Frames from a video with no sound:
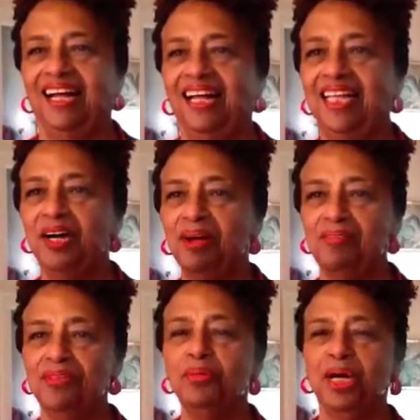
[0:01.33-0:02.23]
Hello
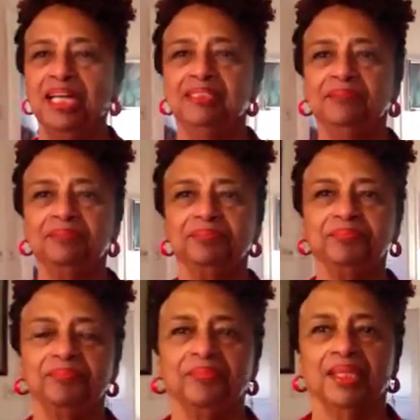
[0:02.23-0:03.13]
everyone.
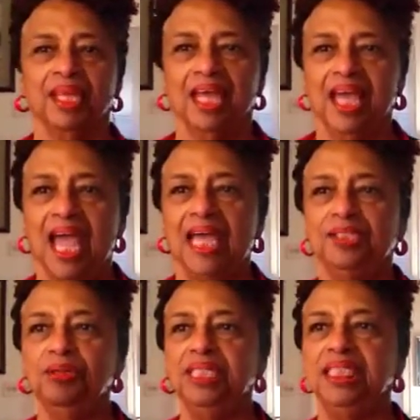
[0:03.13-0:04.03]
As
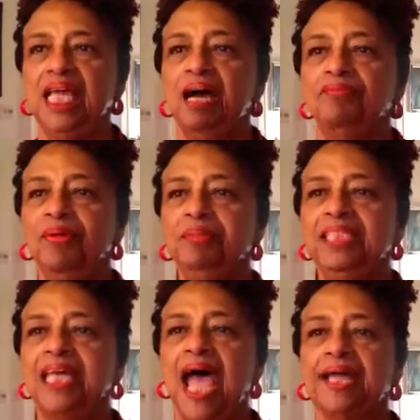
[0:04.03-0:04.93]
you can tell from the
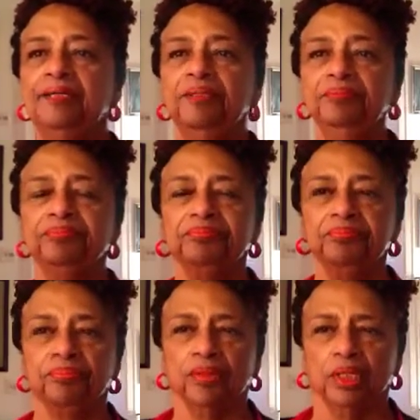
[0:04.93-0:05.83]
title,
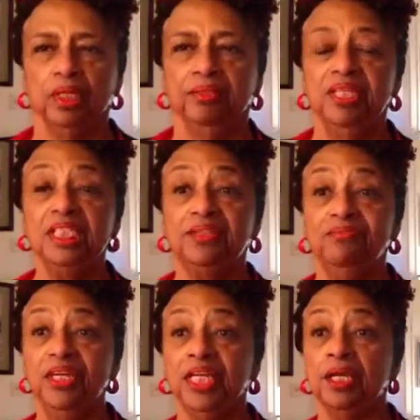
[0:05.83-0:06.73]
this
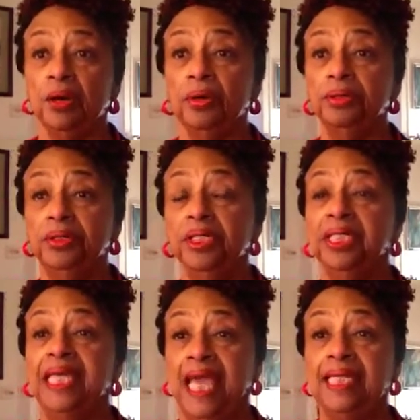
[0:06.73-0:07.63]
video could
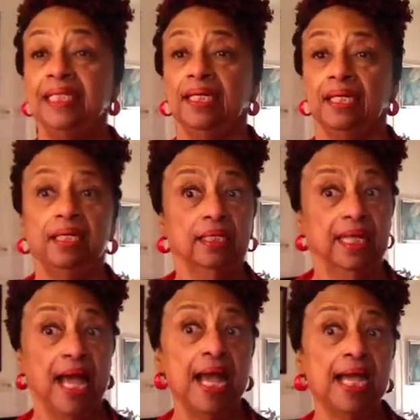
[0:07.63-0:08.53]
get
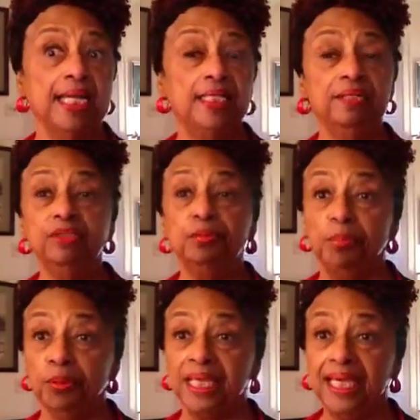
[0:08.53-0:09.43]
kind of
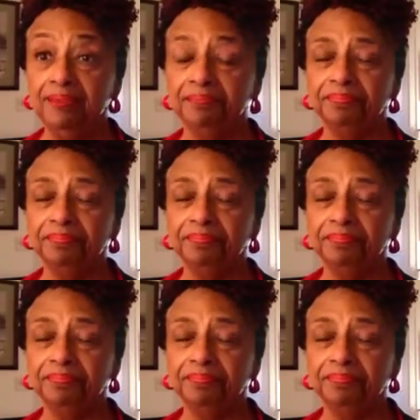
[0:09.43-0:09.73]
spooky.